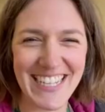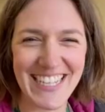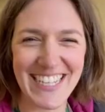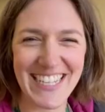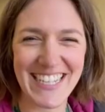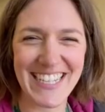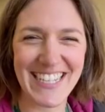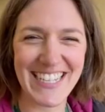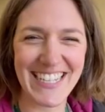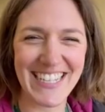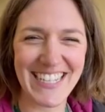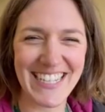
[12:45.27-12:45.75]

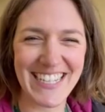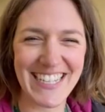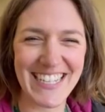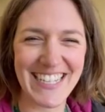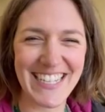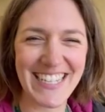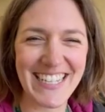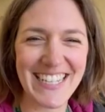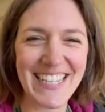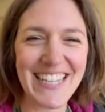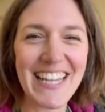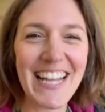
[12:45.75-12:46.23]

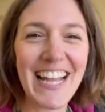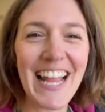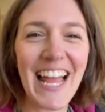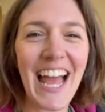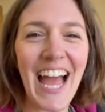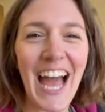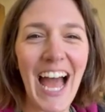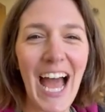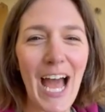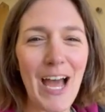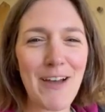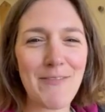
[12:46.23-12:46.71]

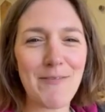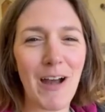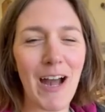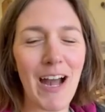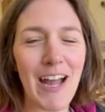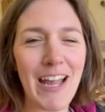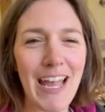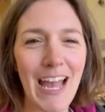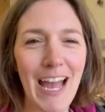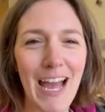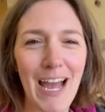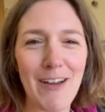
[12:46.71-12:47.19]

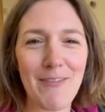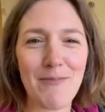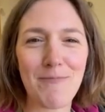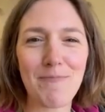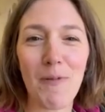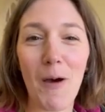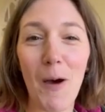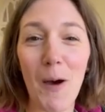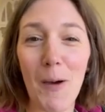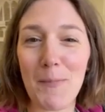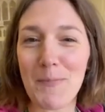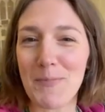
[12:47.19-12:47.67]
I have
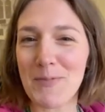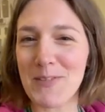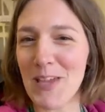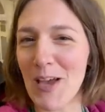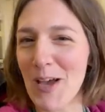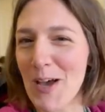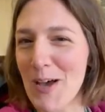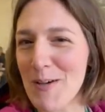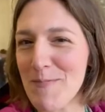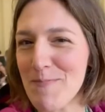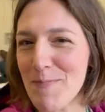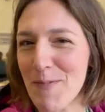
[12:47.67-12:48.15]
popped
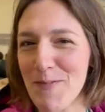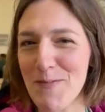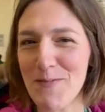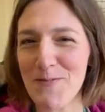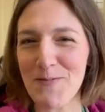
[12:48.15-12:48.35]
up